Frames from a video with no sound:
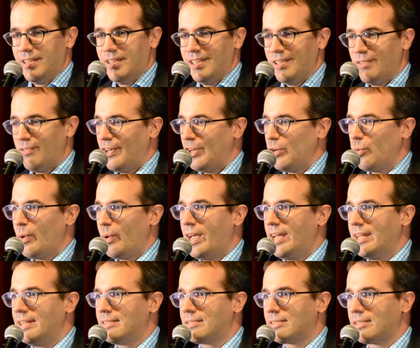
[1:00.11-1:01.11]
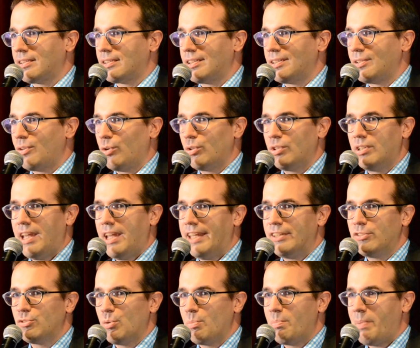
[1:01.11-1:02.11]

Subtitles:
evaluate on an annual